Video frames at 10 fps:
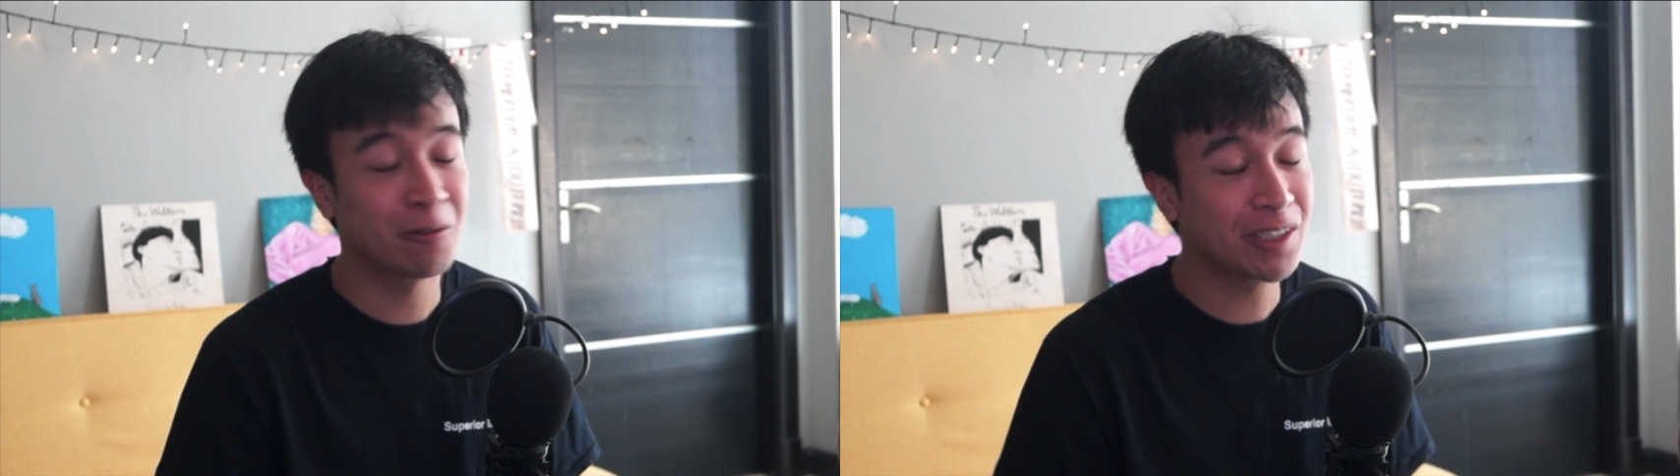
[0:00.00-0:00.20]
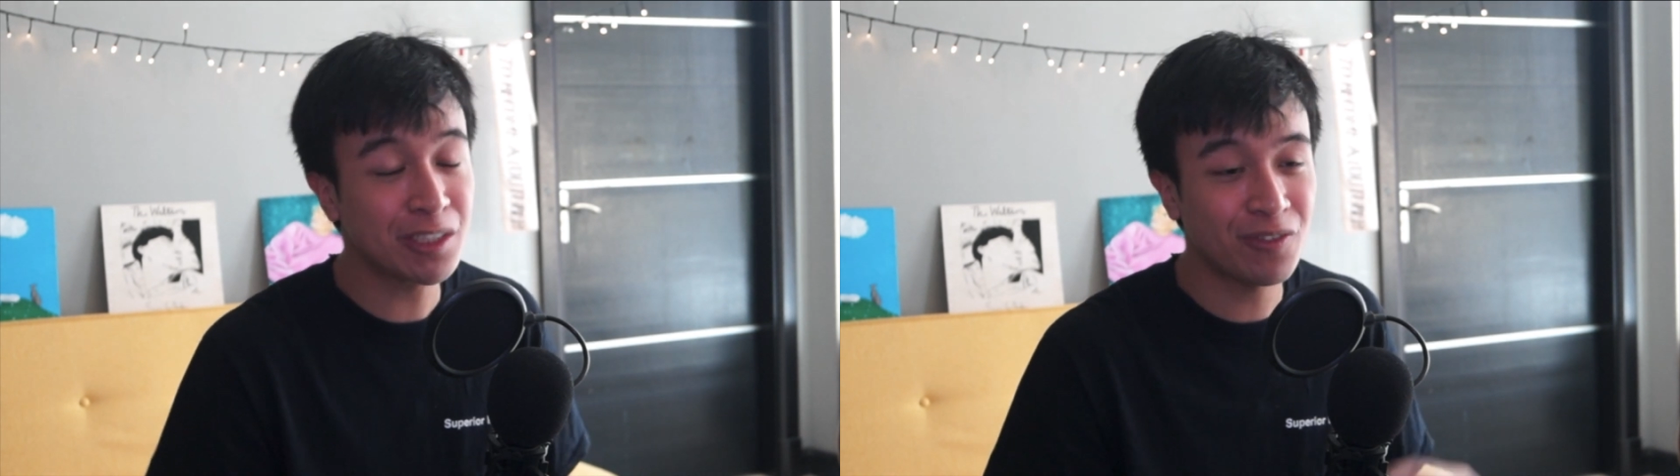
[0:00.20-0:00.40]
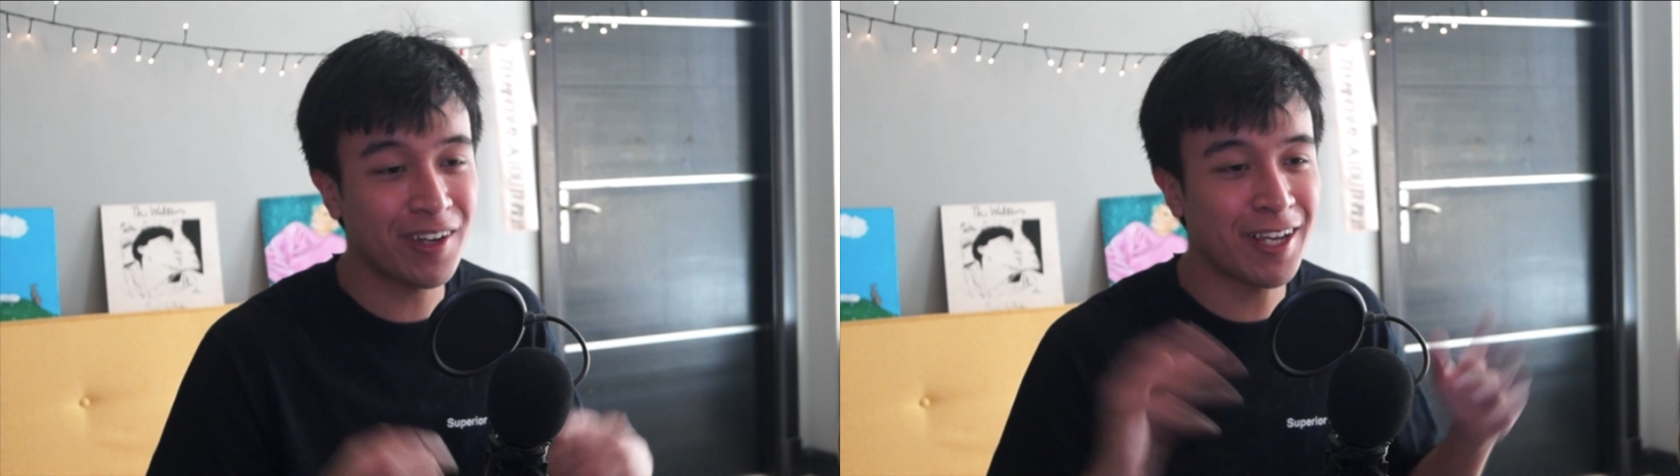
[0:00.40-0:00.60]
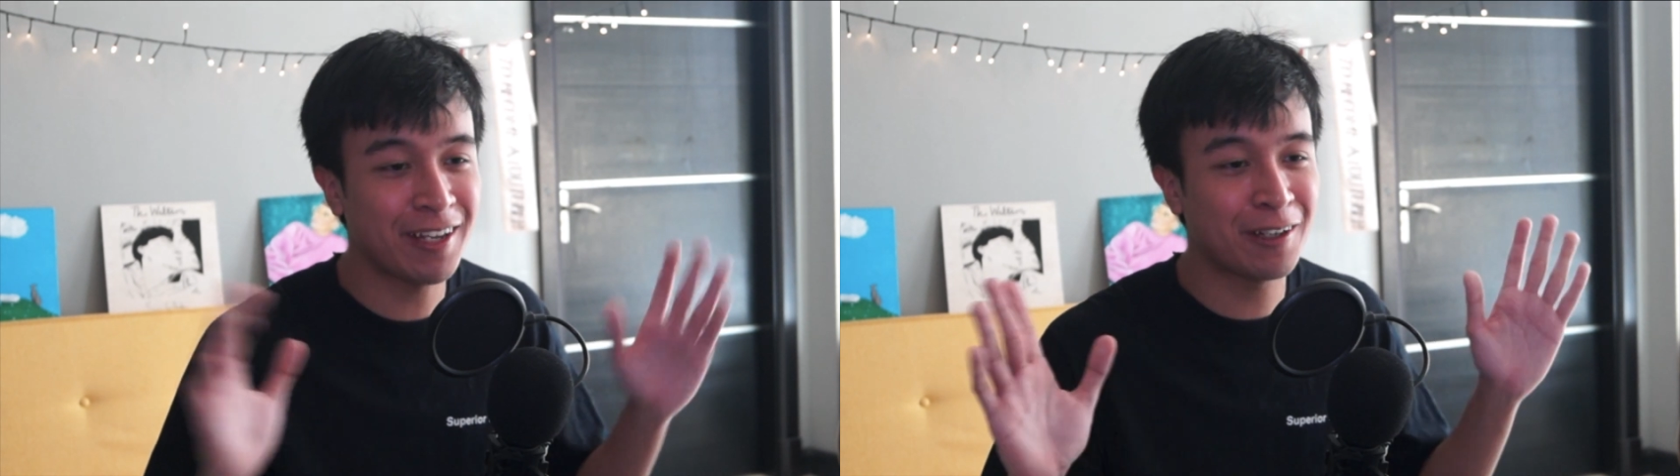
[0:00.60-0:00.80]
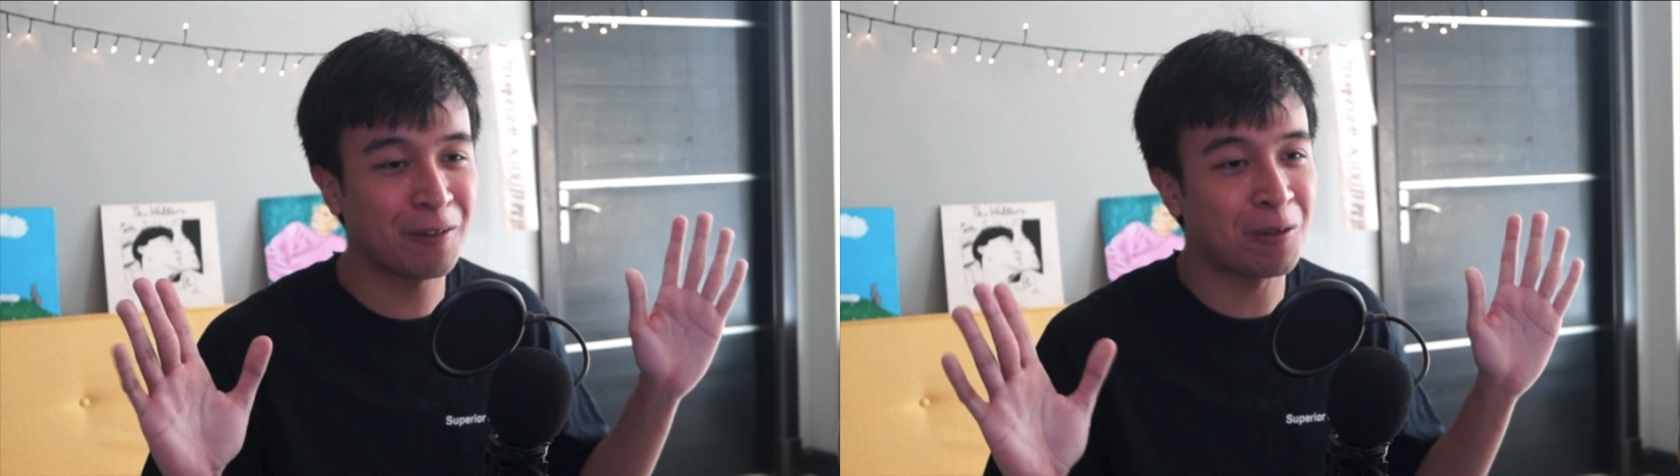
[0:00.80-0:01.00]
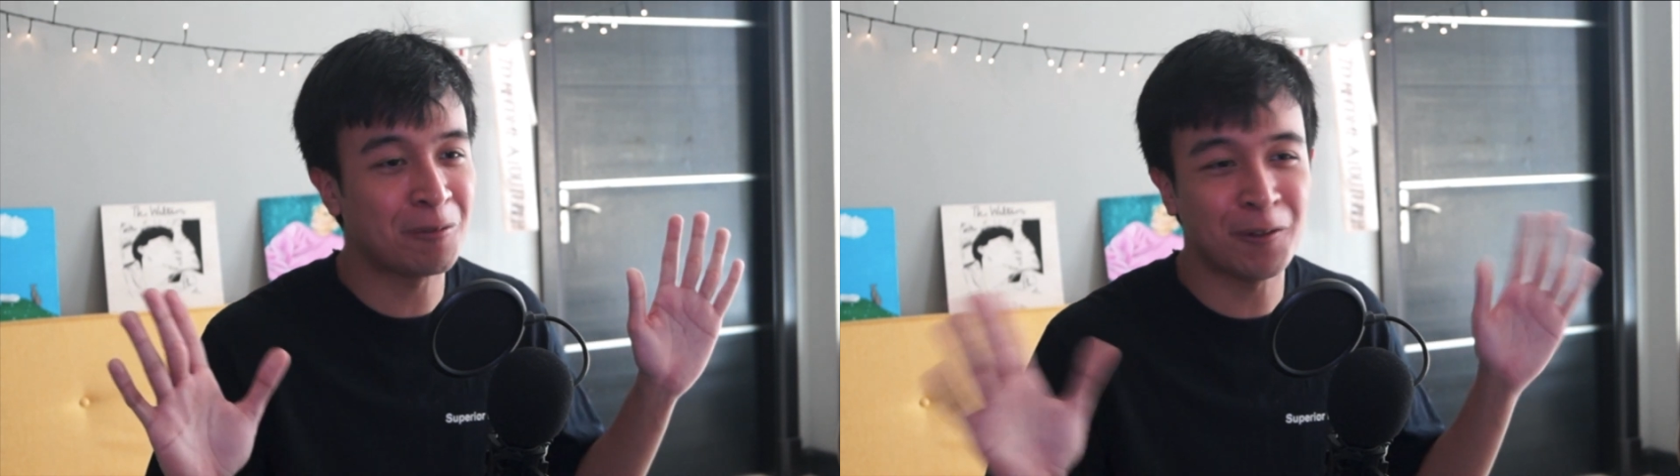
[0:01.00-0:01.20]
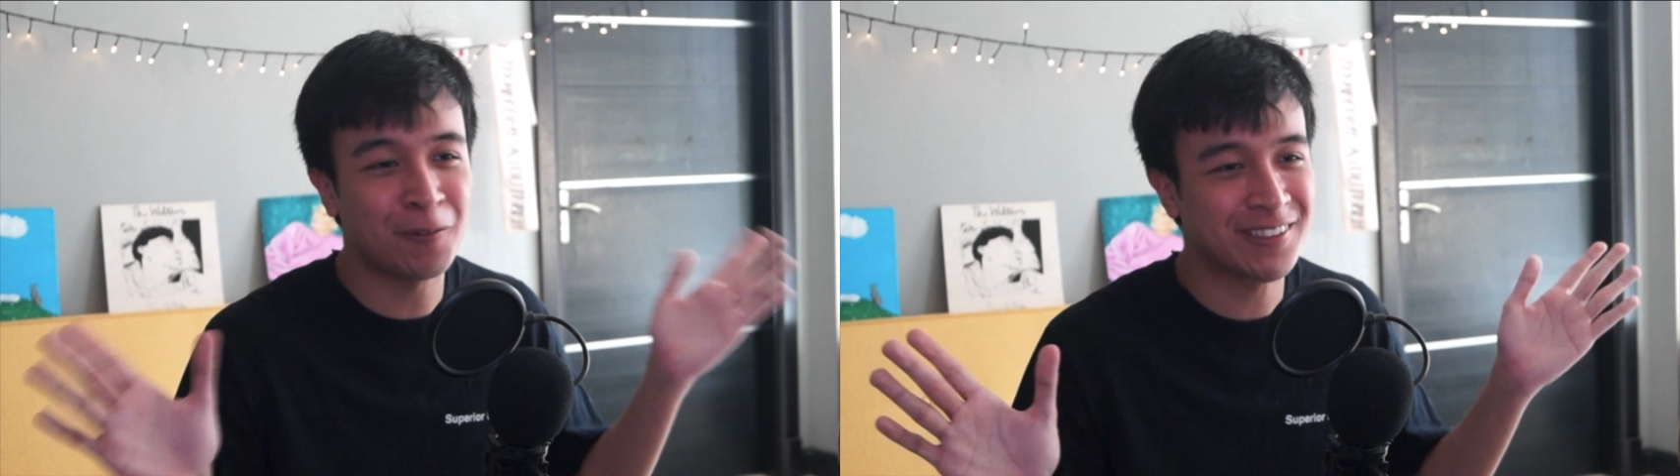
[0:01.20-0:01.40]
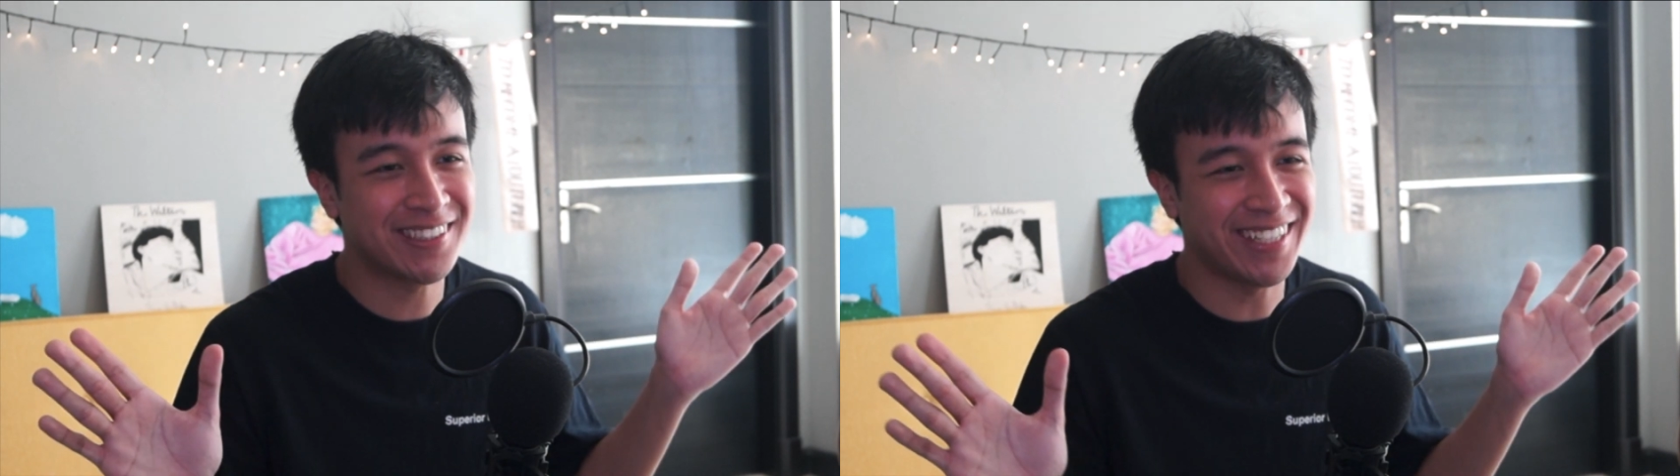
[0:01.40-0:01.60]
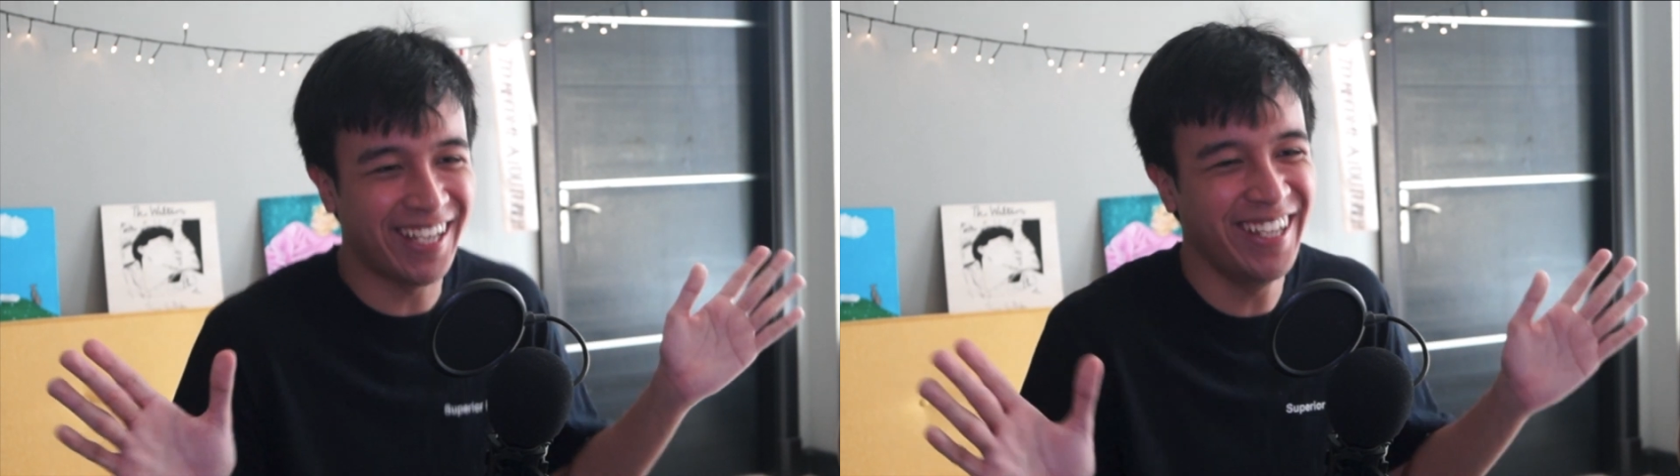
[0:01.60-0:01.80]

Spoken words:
which is fine. Maybe it wasn't